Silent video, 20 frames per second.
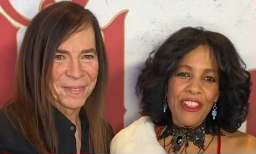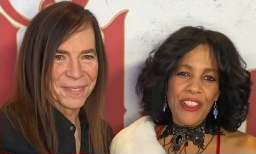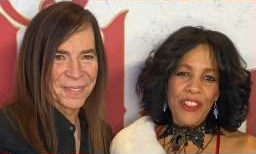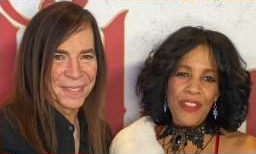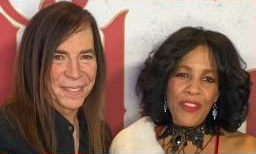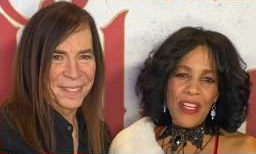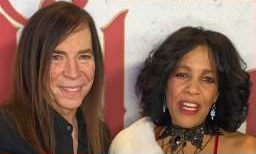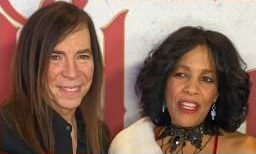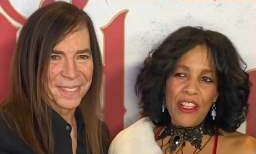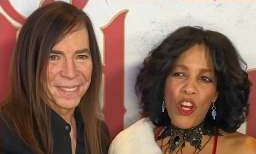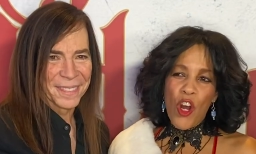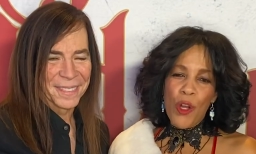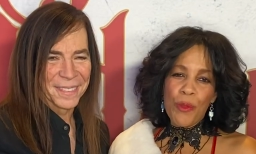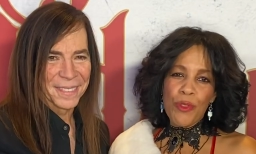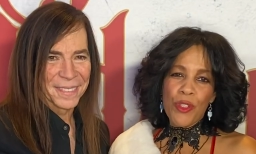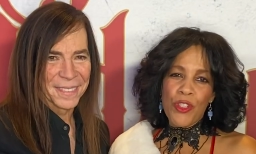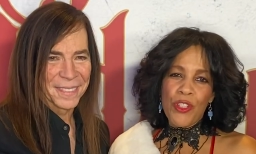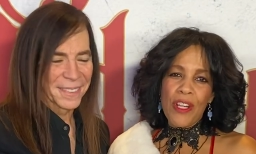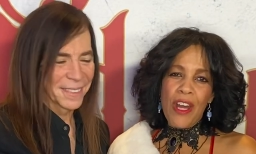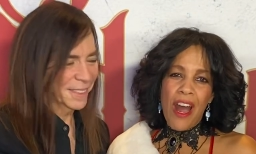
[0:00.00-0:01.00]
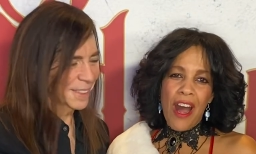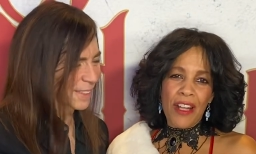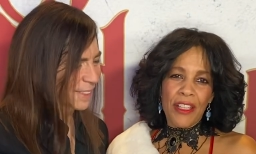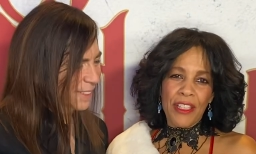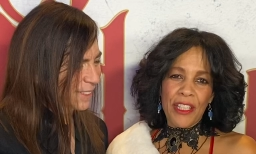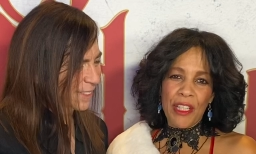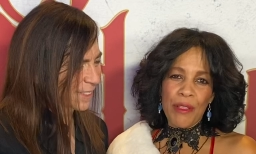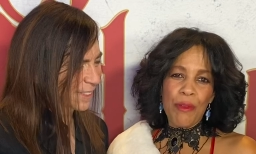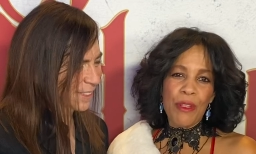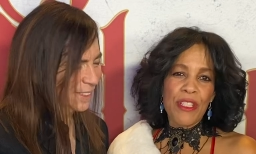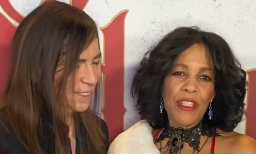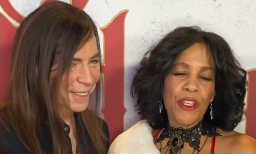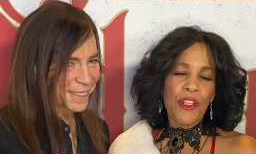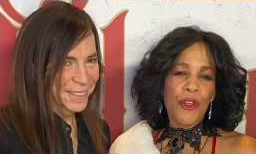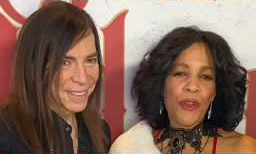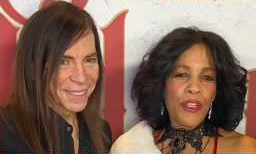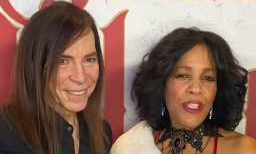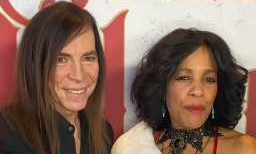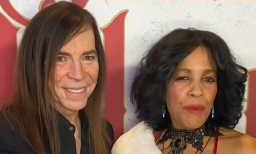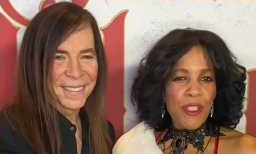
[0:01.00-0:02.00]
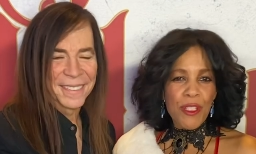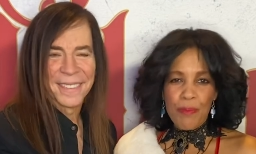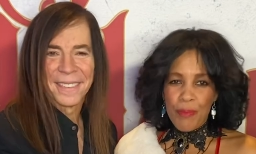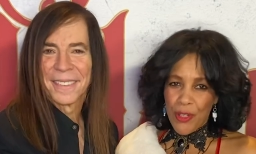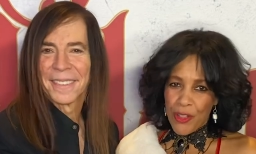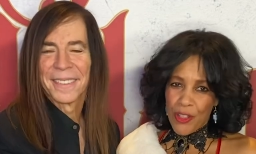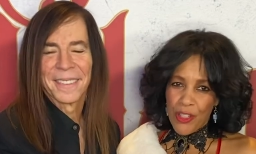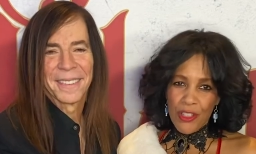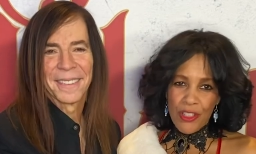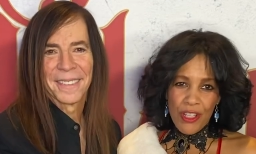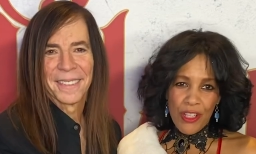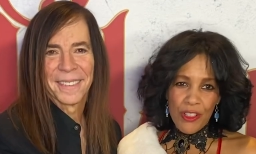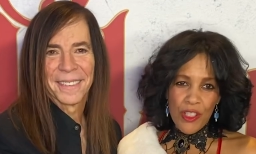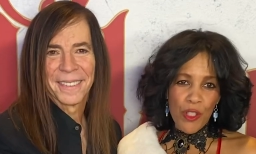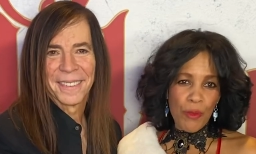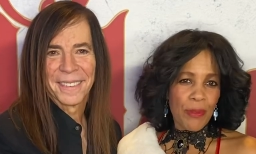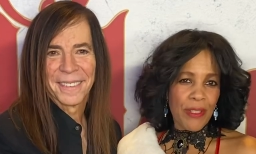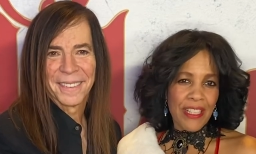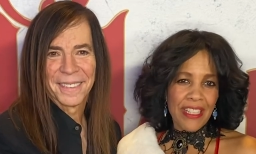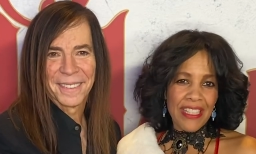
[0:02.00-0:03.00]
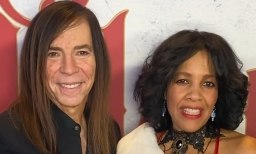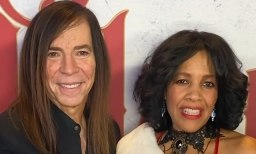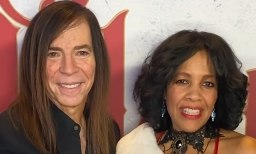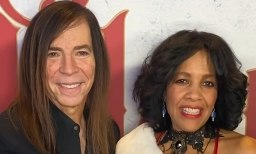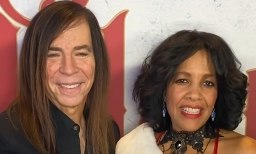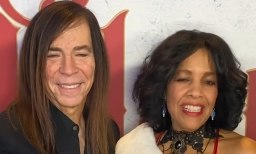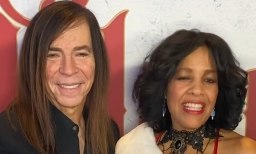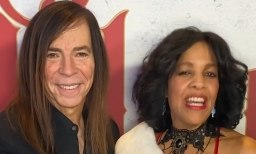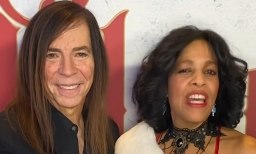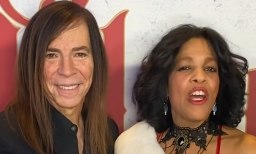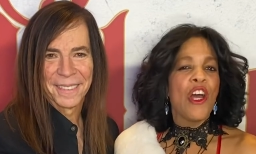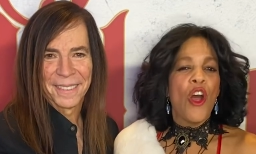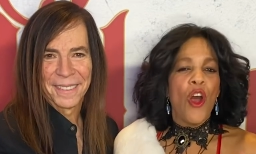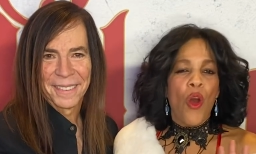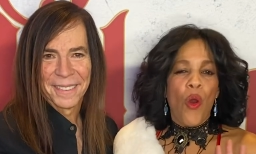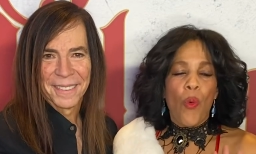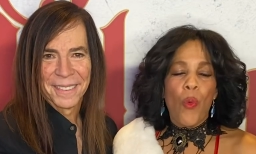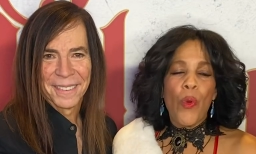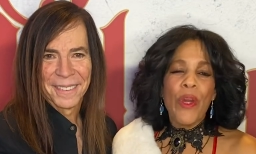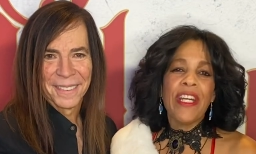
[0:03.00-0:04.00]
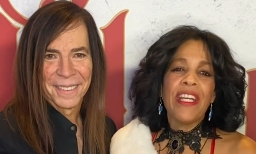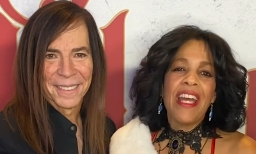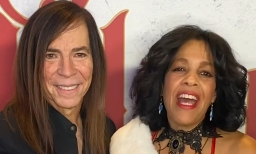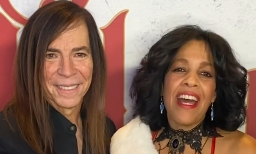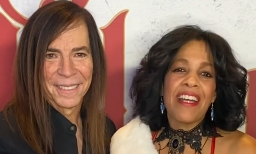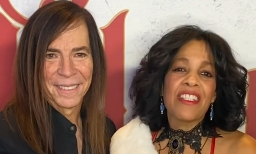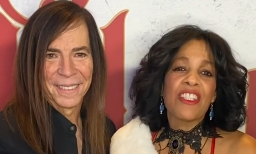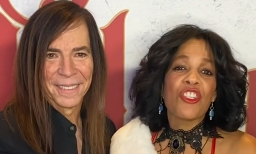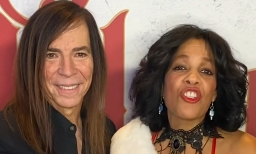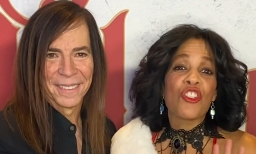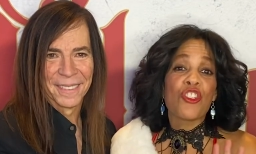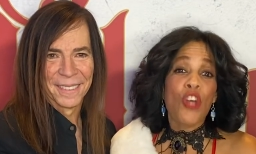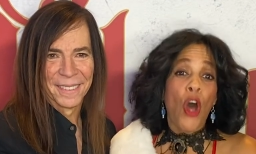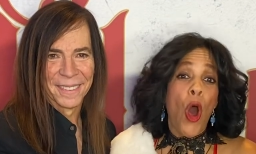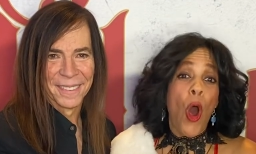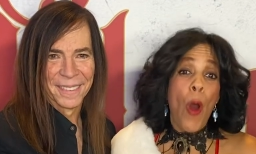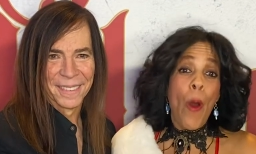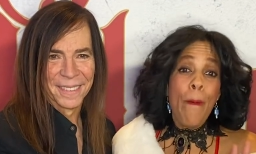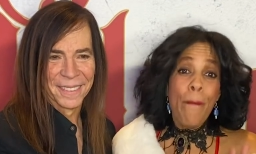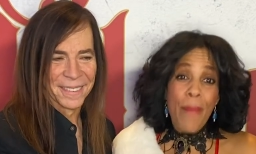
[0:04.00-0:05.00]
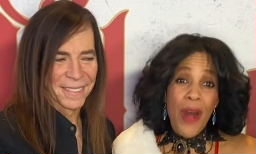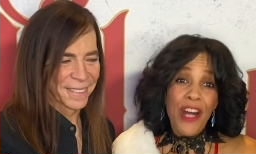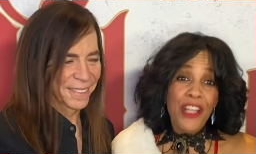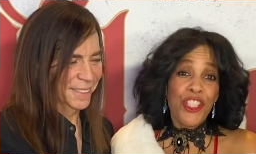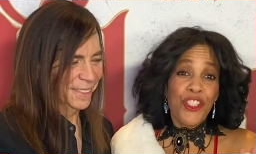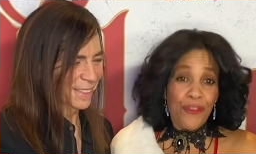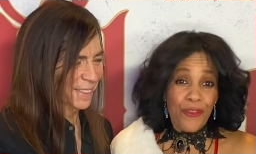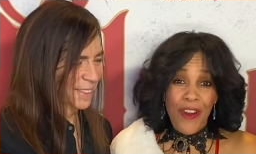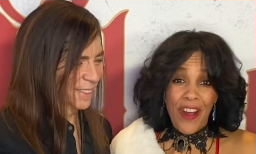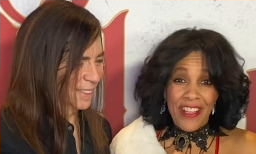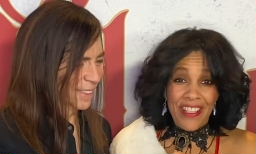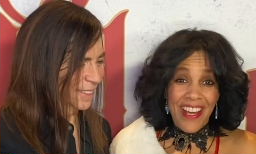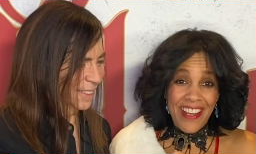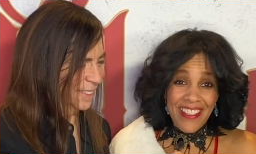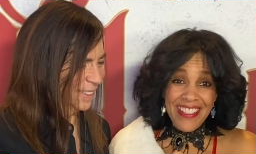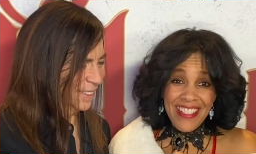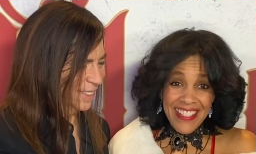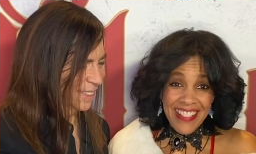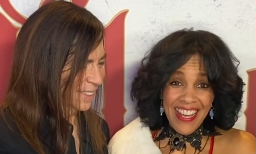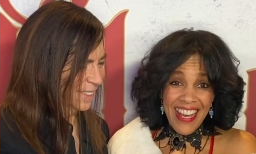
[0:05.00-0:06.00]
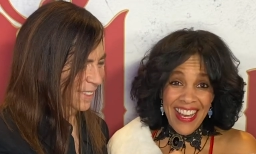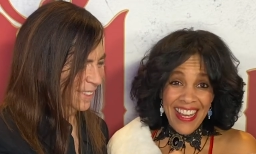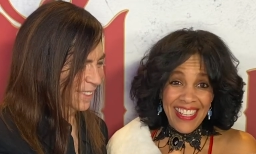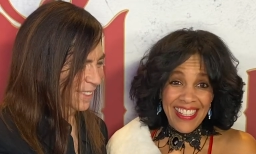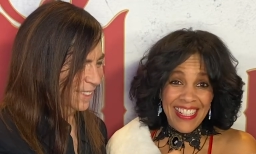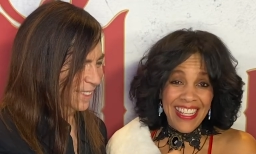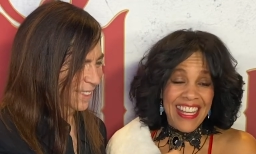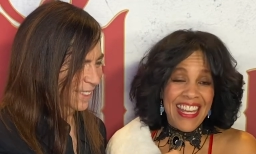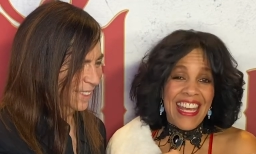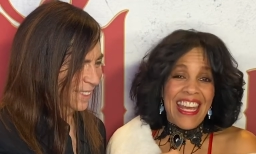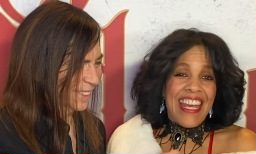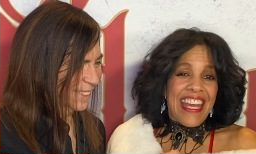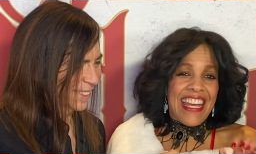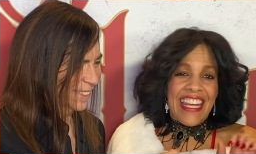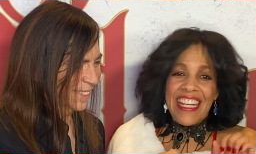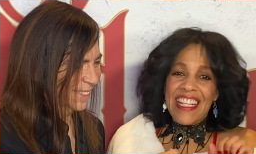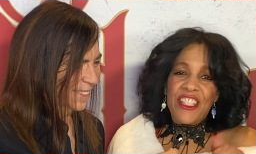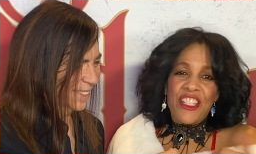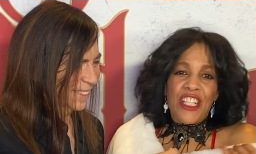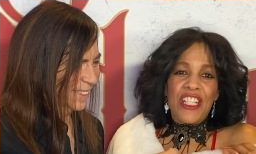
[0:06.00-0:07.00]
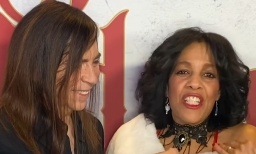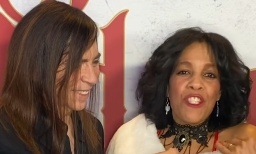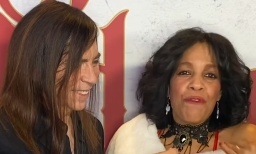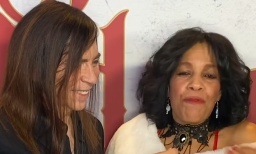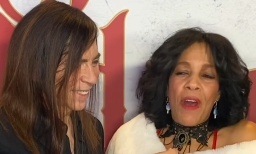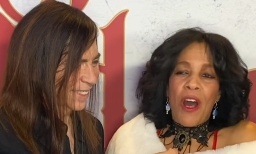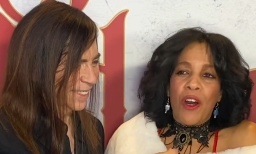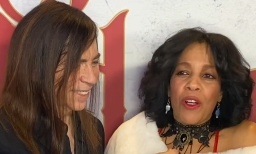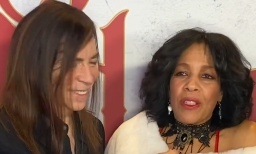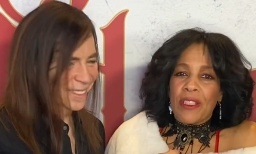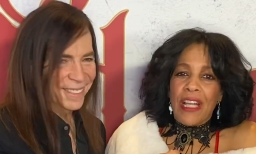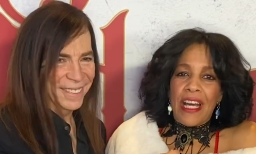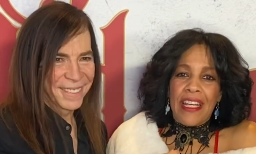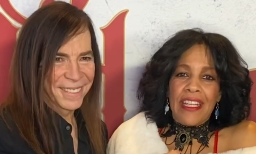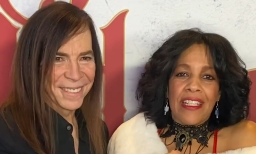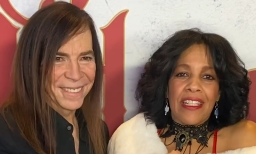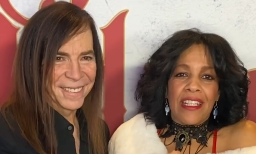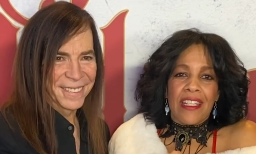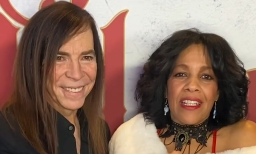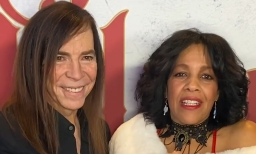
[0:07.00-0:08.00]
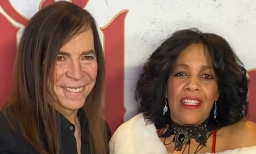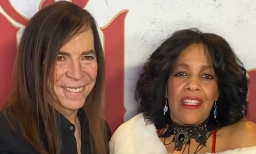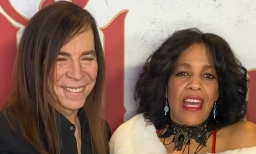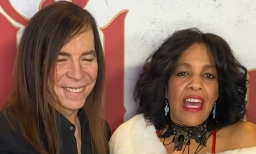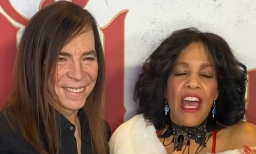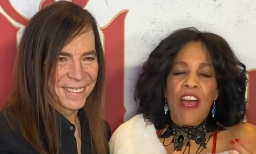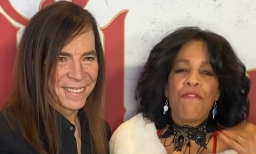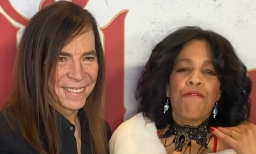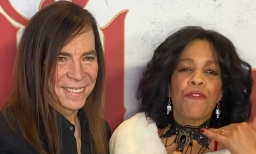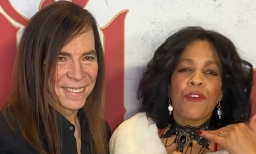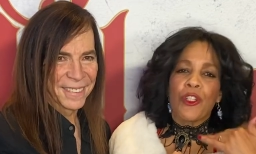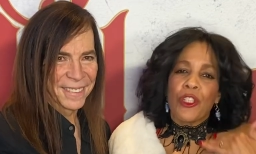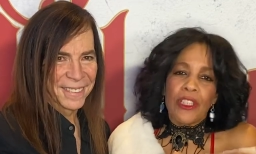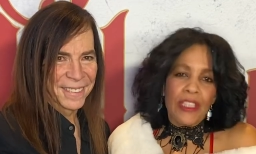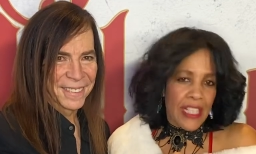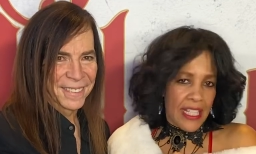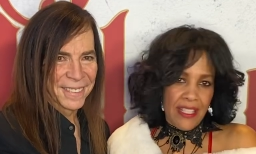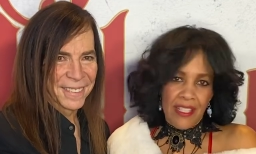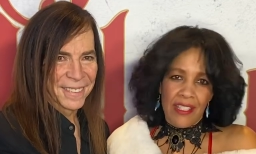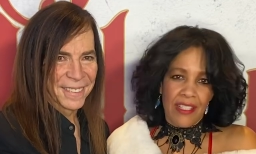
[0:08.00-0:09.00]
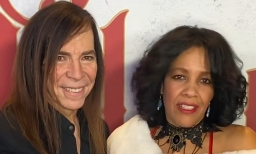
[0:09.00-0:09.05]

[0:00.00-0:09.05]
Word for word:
Speaker 1: you that Hope Street Holiday was a Christmas miracle to be in. We had so much fun on set. It just felt like effortless